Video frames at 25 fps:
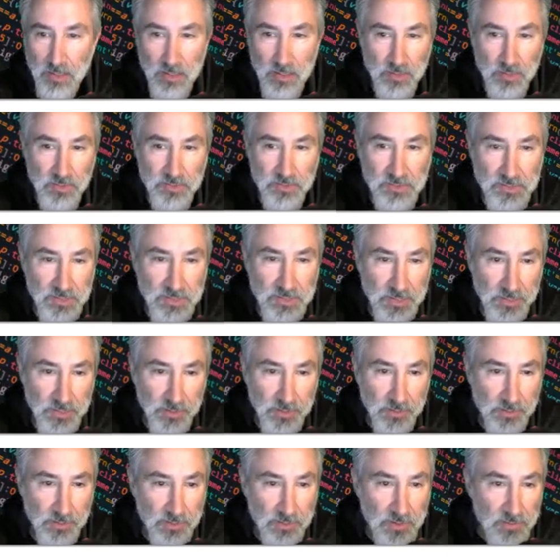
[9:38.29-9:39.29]
There's an
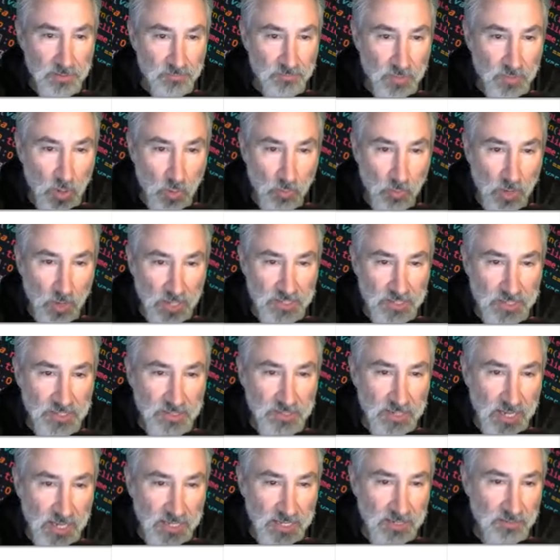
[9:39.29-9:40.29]
error. Oh, I
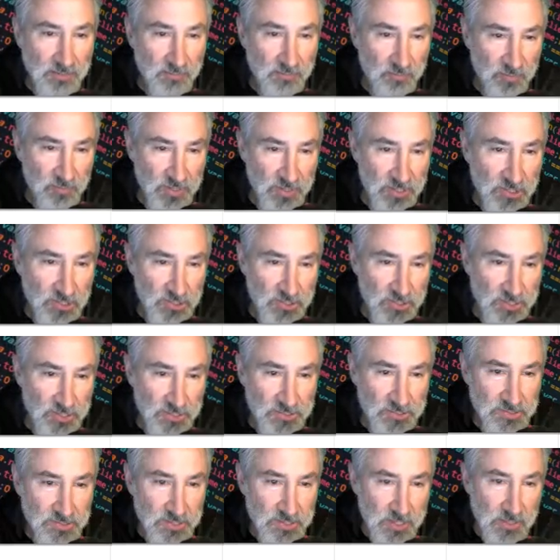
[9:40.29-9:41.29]
didn't finish
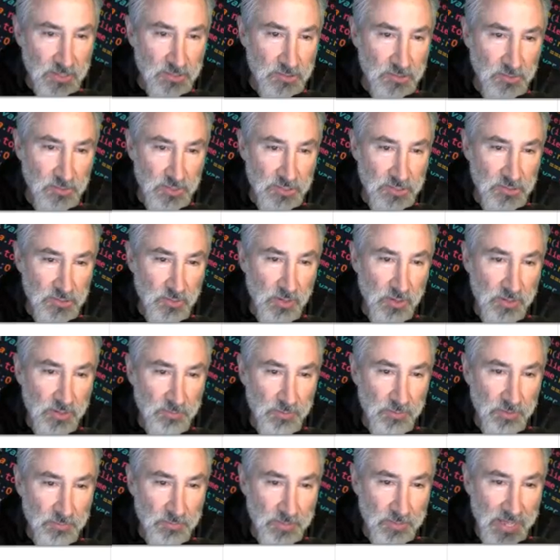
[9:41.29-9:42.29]
this. So let's go ahead and
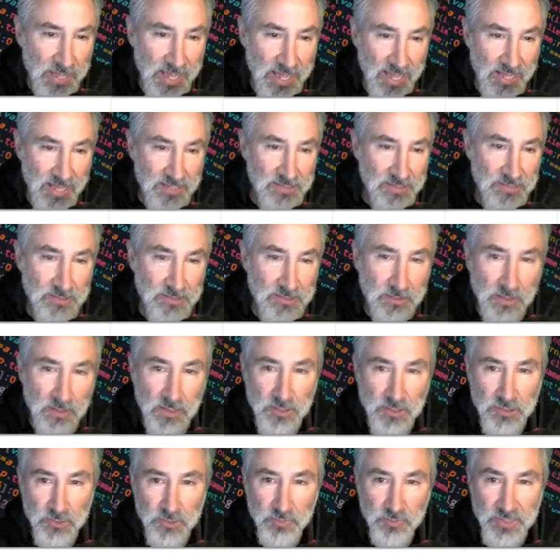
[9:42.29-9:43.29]
put pass
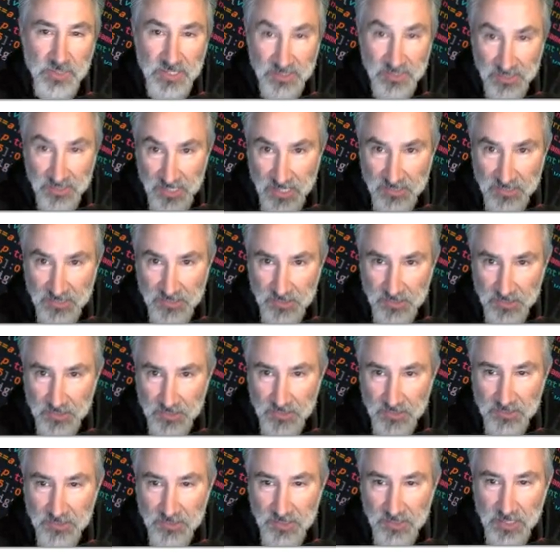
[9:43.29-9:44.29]
so we can test this.